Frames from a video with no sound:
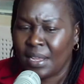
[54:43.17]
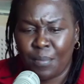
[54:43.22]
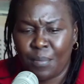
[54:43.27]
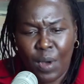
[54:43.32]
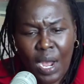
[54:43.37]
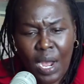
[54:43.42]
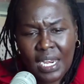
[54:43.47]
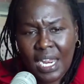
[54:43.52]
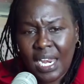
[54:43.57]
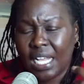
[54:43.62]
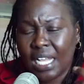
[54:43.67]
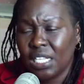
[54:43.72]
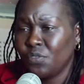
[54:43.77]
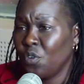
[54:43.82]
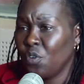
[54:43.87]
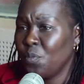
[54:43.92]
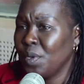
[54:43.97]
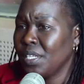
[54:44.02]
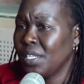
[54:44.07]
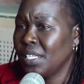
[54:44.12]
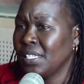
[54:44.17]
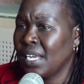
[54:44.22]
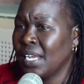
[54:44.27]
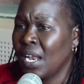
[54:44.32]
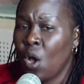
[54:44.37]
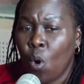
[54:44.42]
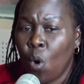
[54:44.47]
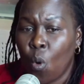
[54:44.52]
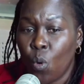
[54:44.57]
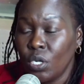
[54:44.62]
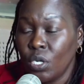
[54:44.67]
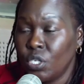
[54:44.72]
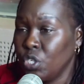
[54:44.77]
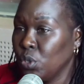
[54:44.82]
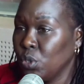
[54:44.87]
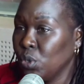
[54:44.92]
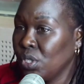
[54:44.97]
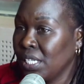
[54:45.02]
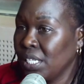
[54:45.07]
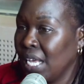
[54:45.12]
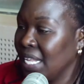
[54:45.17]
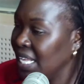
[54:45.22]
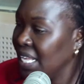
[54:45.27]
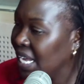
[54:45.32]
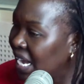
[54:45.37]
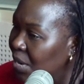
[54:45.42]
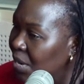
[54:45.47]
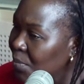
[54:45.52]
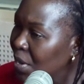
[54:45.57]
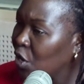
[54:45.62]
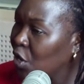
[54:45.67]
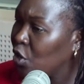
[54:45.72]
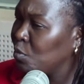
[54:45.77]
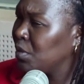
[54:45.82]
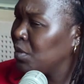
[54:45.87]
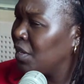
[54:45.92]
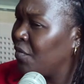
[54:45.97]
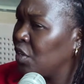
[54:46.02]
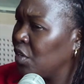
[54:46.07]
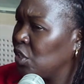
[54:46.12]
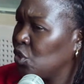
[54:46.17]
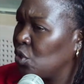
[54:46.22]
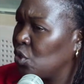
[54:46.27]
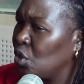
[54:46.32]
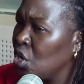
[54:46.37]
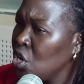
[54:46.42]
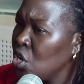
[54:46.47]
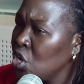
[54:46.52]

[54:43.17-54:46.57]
but analyze for me this data what do you see and they can make observation